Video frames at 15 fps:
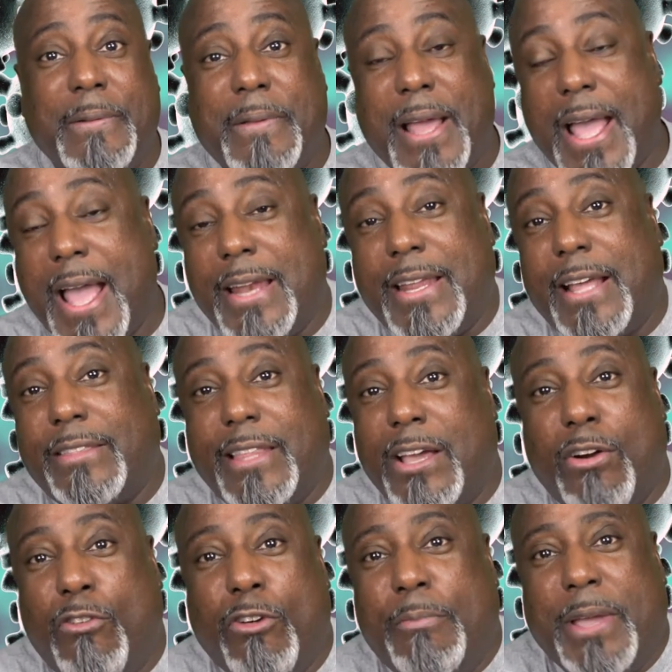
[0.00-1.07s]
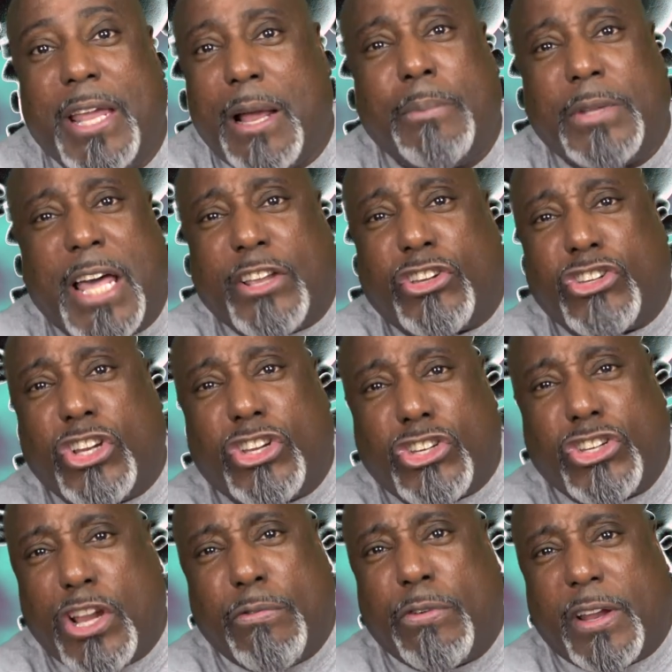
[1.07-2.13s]
I had that thing over me, and I'm like just
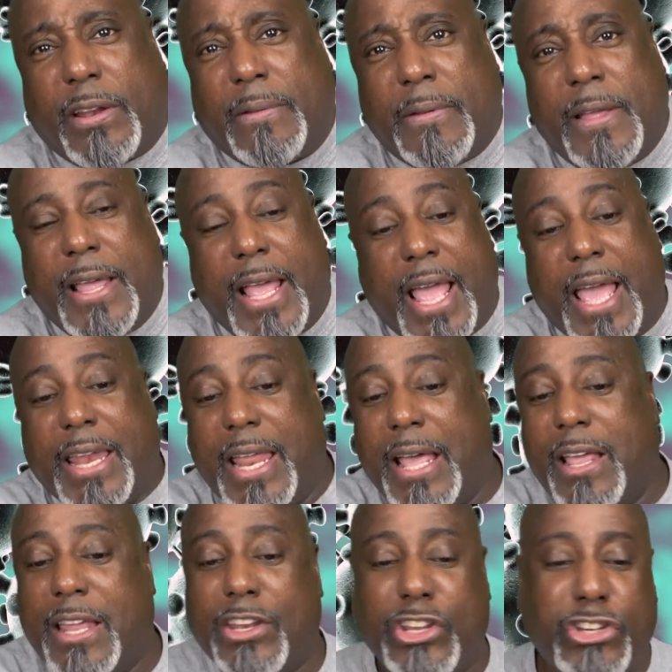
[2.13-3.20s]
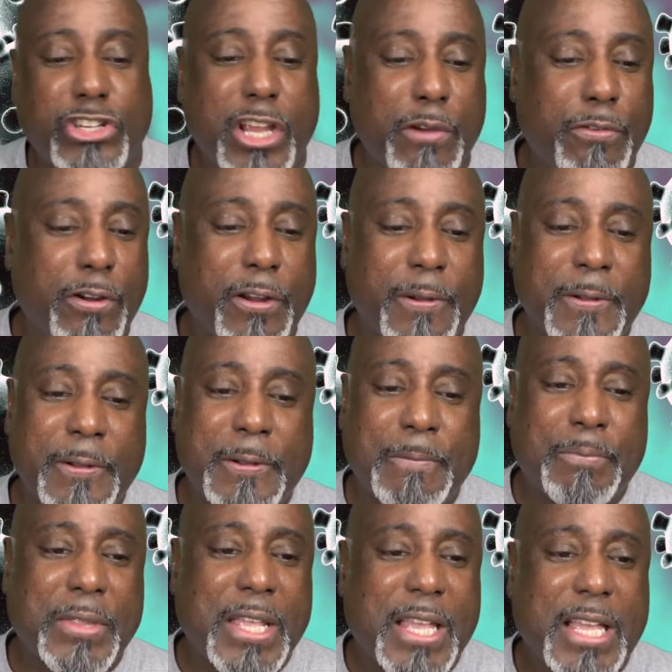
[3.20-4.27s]
shivering. And that in the shiver,
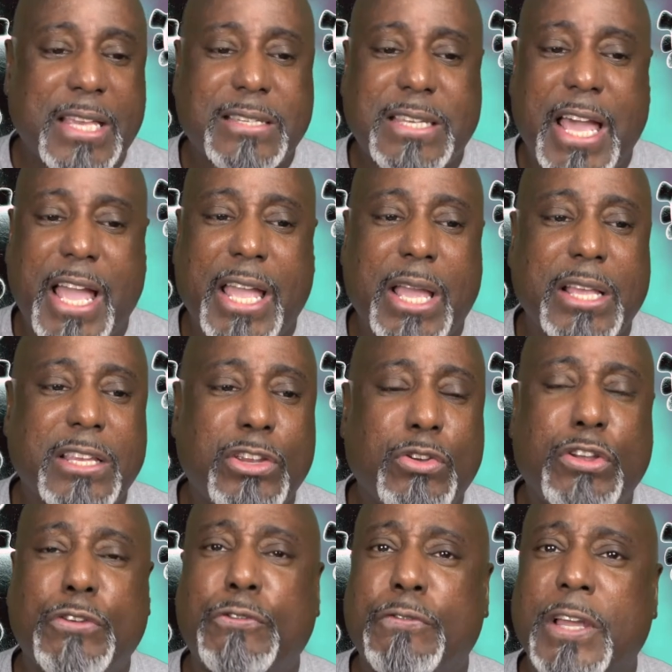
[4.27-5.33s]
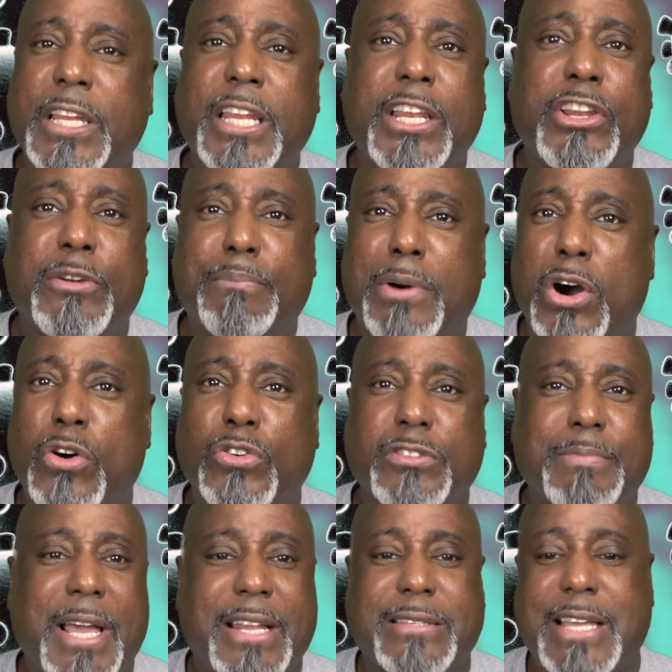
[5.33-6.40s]
it's like it, you could feel it in your bones,
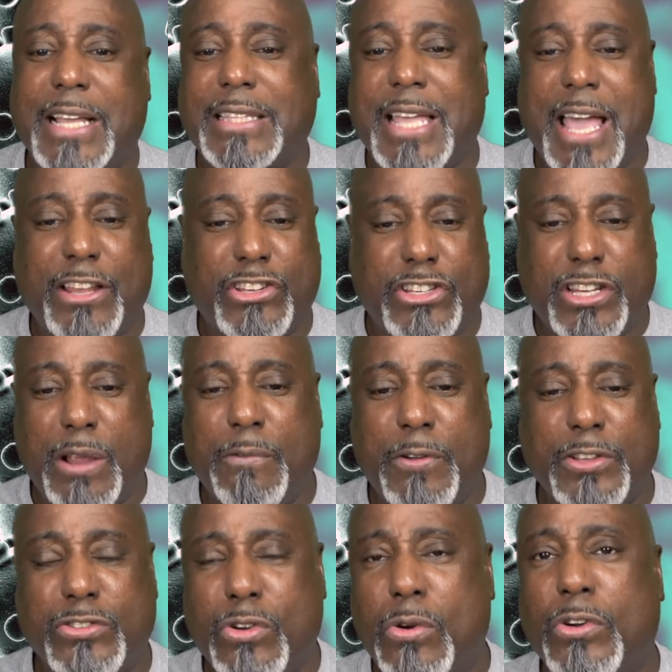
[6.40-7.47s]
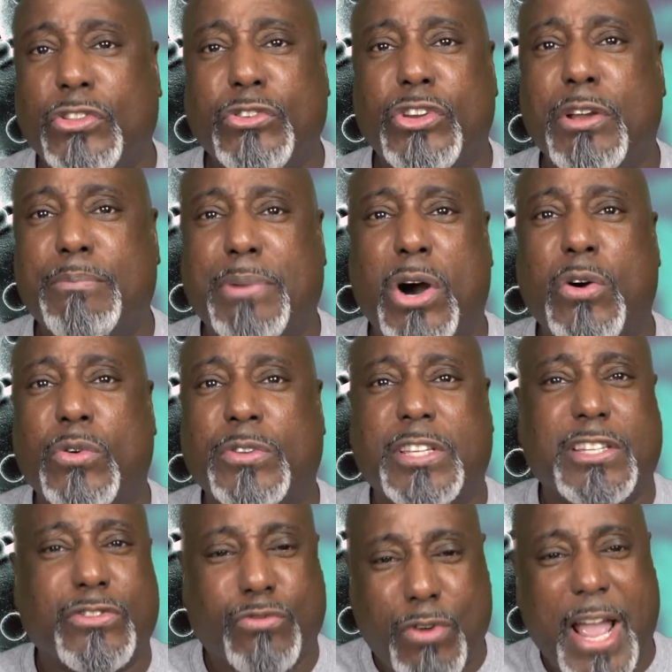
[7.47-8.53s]
man. It's like that shiver is going through your bones.
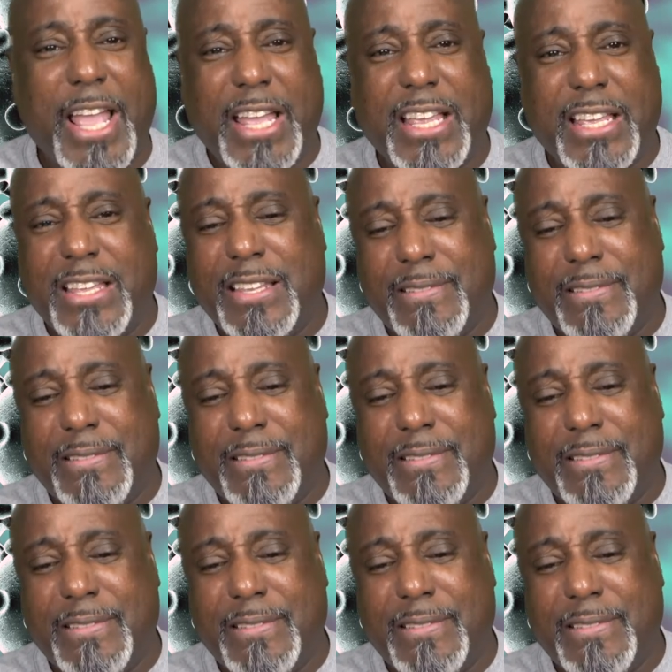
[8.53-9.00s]
It's right.